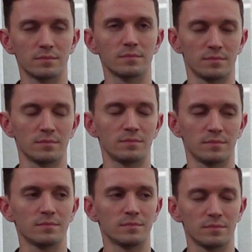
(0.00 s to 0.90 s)

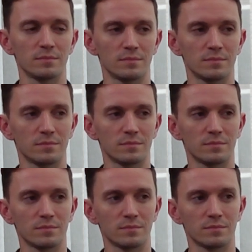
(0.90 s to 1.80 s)

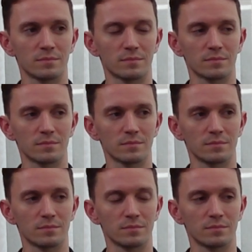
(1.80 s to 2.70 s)

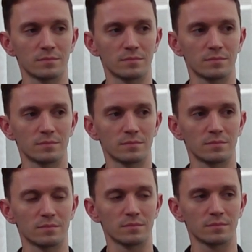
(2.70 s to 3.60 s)

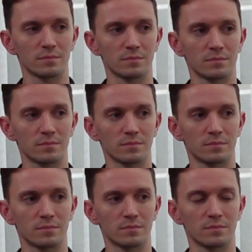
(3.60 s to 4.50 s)

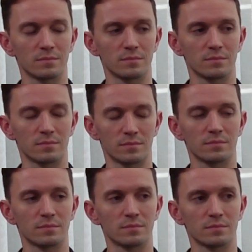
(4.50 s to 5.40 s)

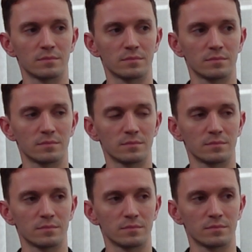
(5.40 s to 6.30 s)

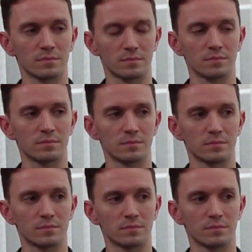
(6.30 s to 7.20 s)

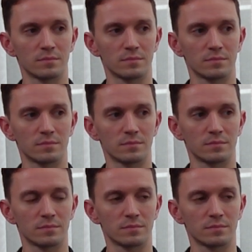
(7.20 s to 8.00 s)
[no speech]